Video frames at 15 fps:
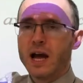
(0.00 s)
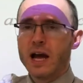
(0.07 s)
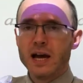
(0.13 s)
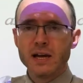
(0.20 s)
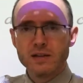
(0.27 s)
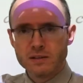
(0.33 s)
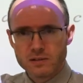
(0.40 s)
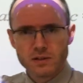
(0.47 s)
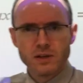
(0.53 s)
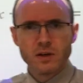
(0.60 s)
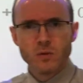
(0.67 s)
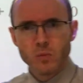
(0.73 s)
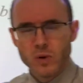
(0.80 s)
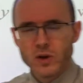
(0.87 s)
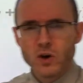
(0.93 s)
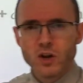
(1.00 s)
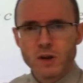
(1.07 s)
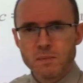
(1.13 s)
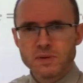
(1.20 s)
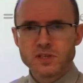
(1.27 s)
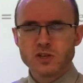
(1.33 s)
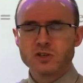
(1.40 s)
and we're not in a
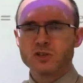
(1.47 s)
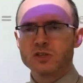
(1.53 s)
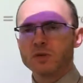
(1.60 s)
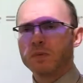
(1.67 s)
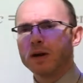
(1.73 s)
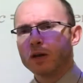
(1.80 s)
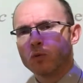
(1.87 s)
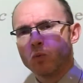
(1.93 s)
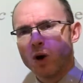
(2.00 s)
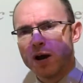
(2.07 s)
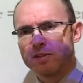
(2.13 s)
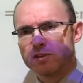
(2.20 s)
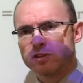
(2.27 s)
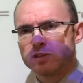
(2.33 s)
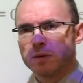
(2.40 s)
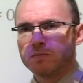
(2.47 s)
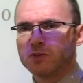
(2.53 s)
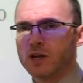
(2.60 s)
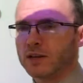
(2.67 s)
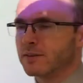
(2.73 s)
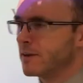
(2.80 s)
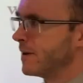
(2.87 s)
position to make y the
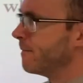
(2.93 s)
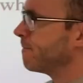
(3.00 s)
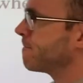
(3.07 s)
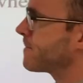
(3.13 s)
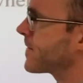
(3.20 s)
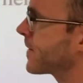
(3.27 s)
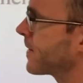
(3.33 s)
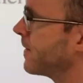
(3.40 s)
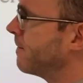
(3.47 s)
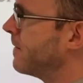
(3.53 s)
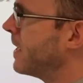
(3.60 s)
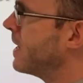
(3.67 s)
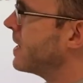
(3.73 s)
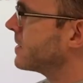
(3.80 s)
subject there. Okay. It